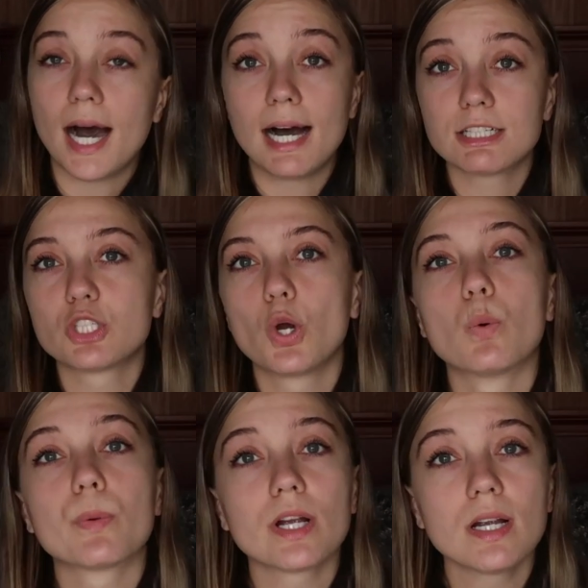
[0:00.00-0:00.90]

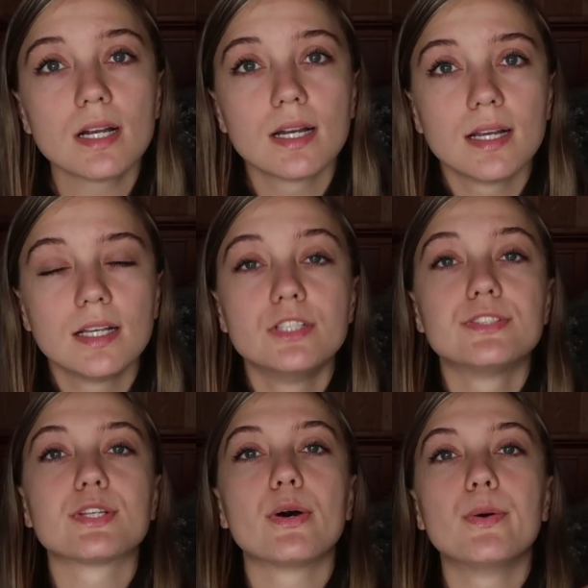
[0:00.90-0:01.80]
October.
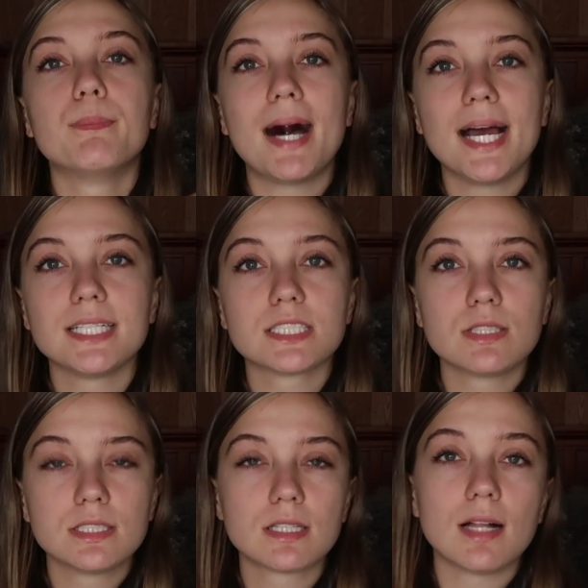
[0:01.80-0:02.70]
So mine is
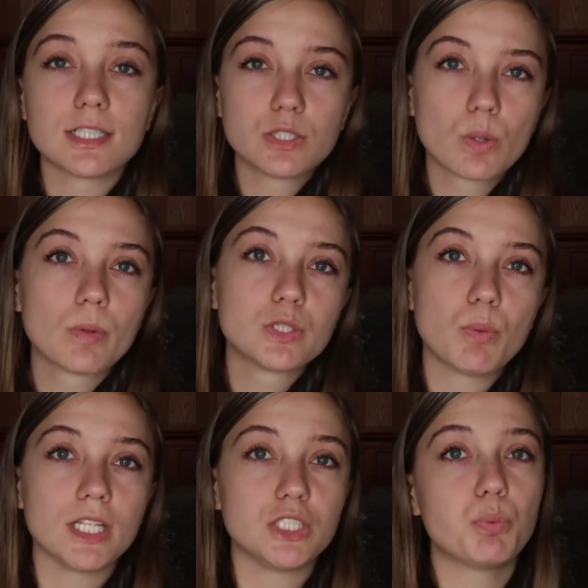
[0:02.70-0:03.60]
good till October
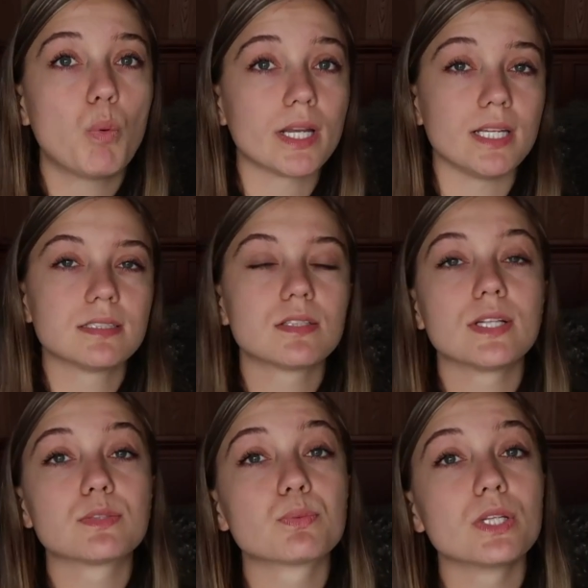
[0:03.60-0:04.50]
2020. So
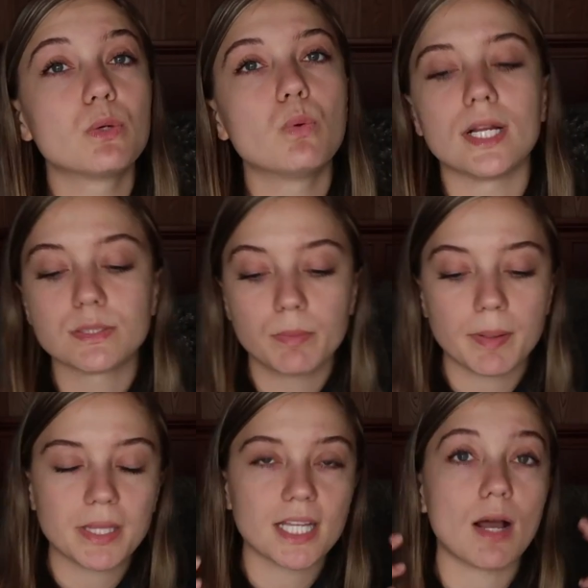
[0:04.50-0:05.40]
that's really cool. That's what
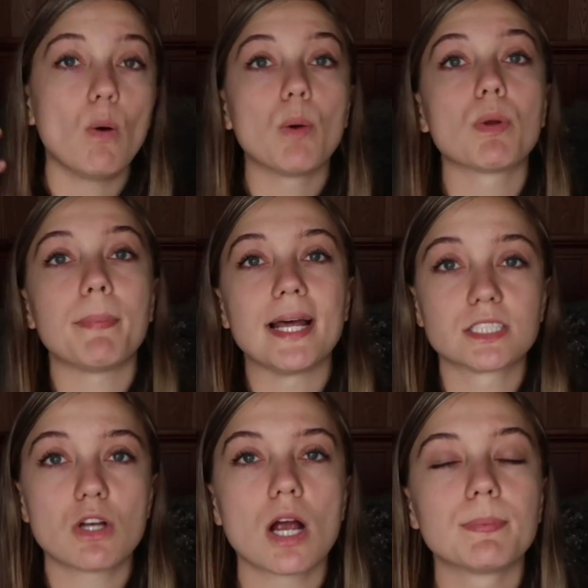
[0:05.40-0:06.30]
made me think, oh, I want to buy
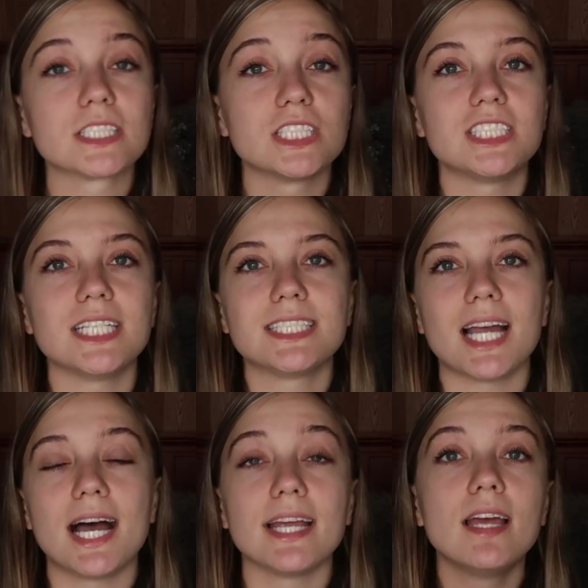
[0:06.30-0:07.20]
this car because the
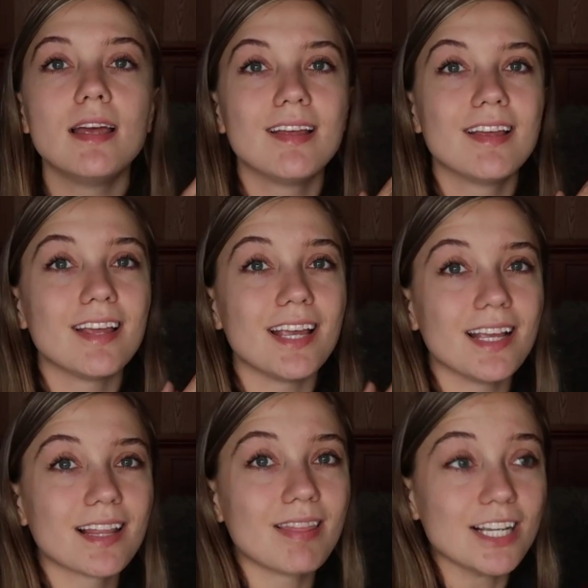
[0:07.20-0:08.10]
JCI
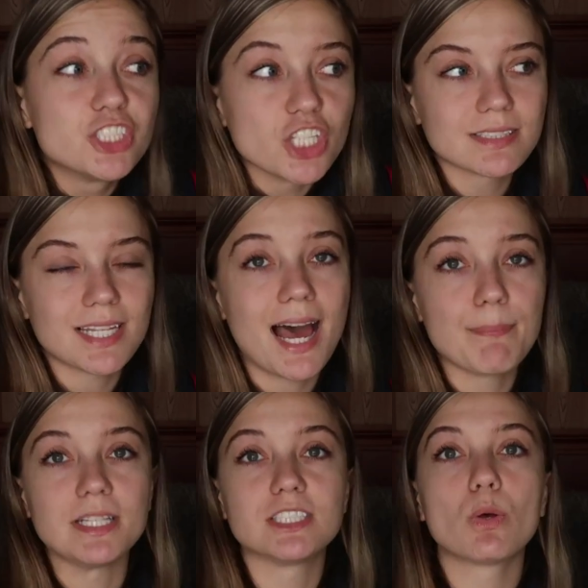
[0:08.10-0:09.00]
like just
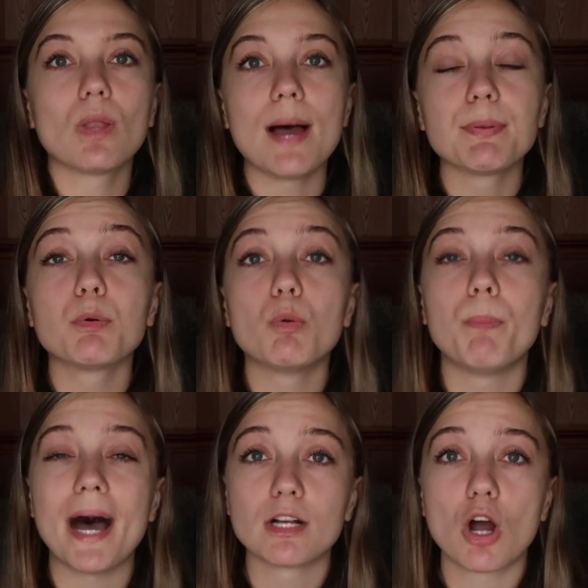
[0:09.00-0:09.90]
happened. So a lot of people will
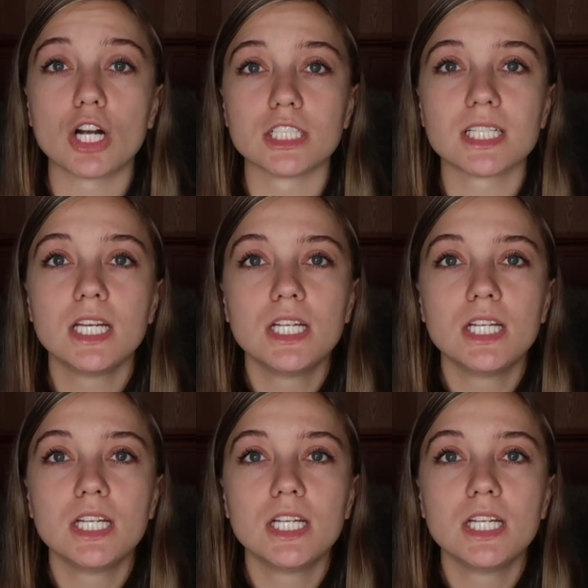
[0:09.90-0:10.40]
buy cars